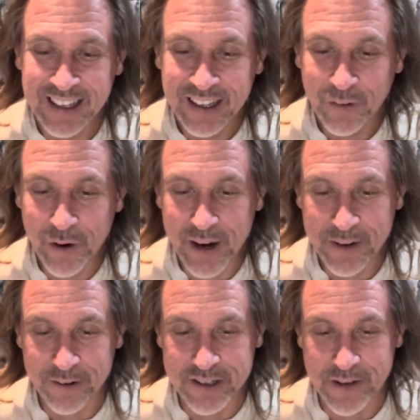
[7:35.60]
ready
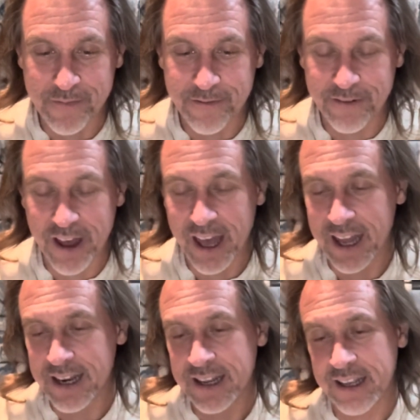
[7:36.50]
for some
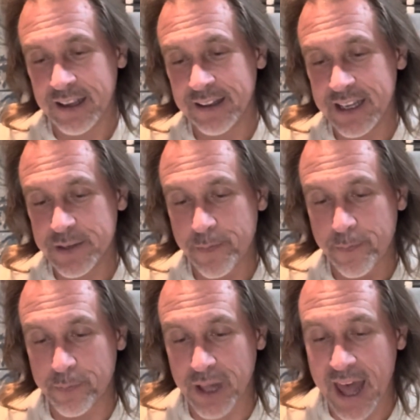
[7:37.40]
fun, and this
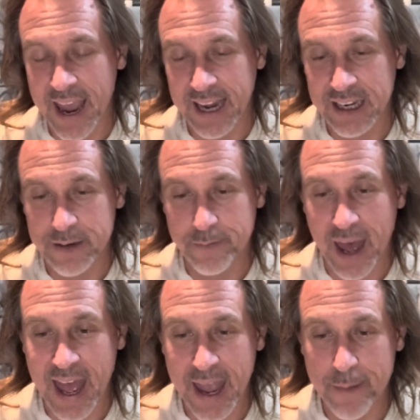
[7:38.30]
blind
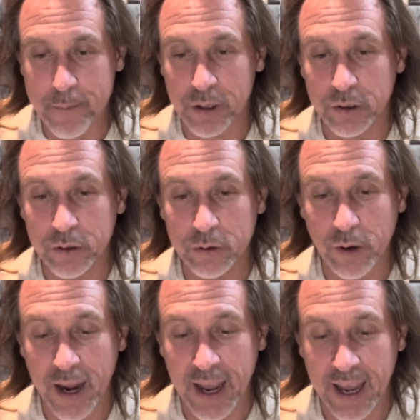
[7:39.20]
buy
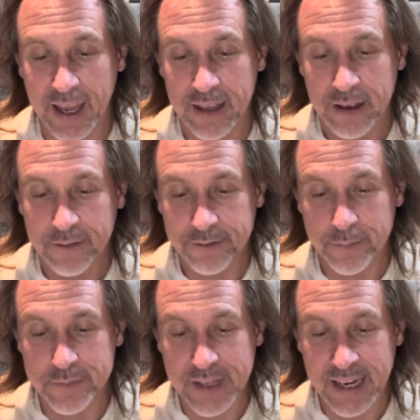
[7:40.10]
Blu-ray
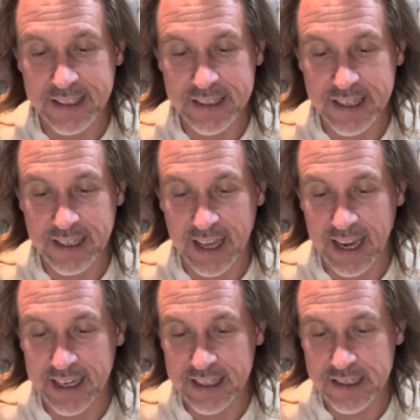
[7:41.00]
from
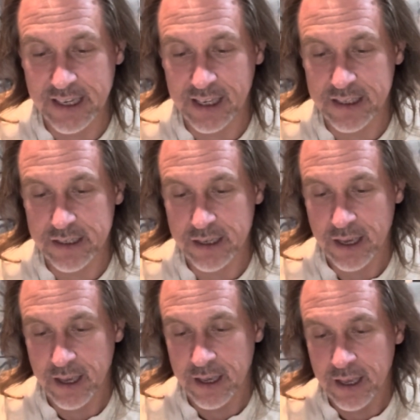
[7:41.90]
1986,
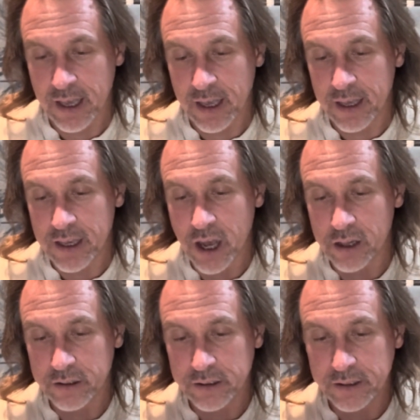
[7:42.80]

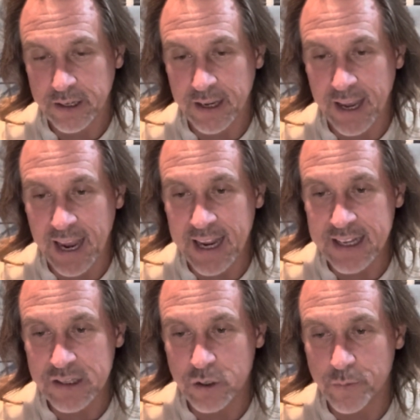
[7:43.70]
color
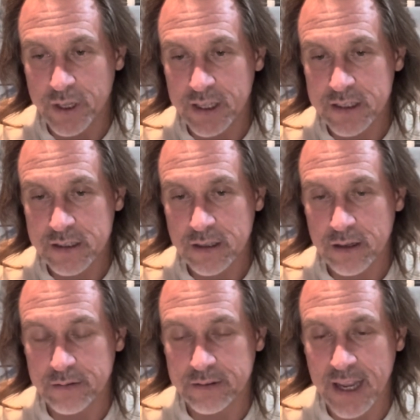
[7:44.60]
82 minutes.
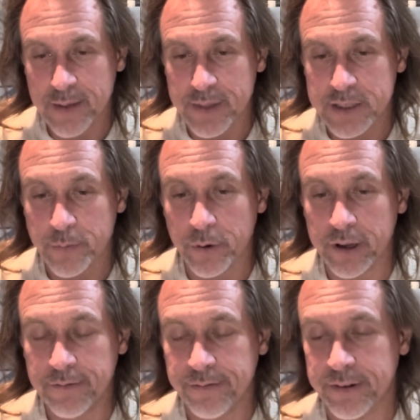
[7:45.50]
Oh, damn, that's brief.